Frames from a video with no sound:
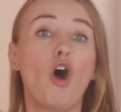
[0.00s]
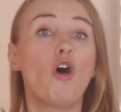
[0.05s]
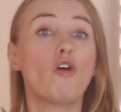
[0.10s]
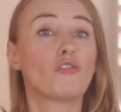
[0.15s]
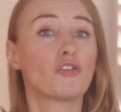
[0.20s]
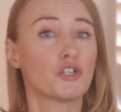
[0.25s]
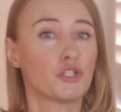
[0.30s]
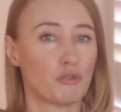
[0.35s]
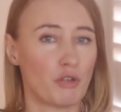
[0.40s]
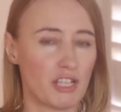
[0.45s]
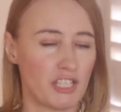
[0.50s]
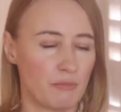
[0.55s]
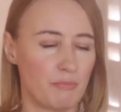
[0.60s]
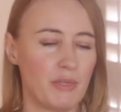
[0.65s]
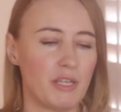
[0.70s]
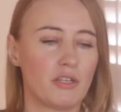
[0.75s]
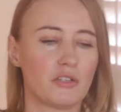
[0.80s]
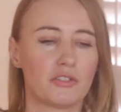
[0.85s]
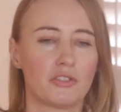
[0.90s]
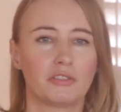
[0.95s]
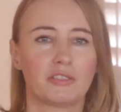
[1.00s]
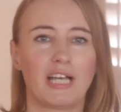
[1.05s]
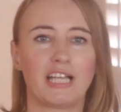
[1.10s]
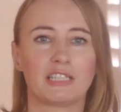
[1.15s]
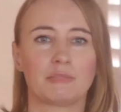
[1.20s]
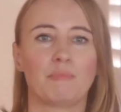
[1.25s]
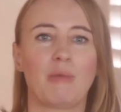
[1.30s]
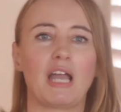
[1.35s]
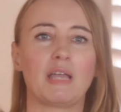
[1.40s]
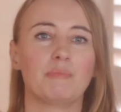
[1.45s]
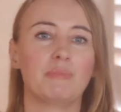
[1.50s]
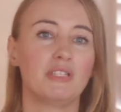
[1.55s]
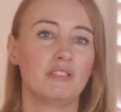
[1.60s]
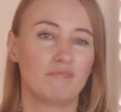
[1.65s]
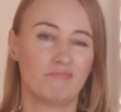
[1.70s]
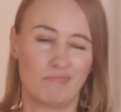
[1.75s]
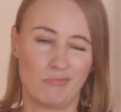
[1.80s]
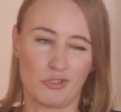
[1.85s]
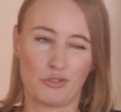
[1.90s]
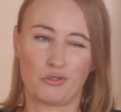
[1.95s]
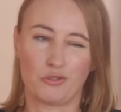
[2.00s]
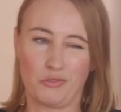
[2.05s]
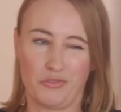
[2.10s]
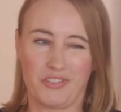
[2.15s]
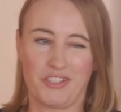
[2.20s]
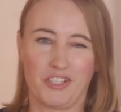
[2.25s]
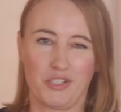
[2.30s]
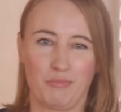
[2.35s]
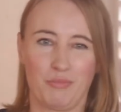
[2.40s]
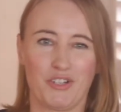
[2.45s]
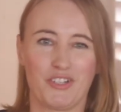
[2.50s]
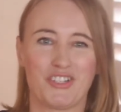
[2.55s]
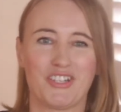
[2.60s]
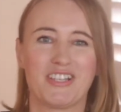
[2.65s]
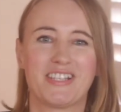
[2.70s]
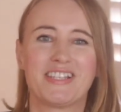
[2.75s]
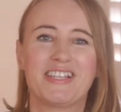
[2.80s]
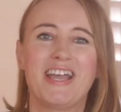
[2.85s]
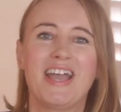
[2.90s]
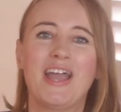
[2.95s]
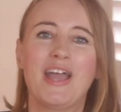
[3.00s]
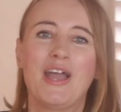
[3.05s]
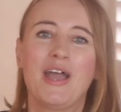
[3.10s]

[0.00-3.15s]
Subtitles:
overdressed because that might be sort of suspicious,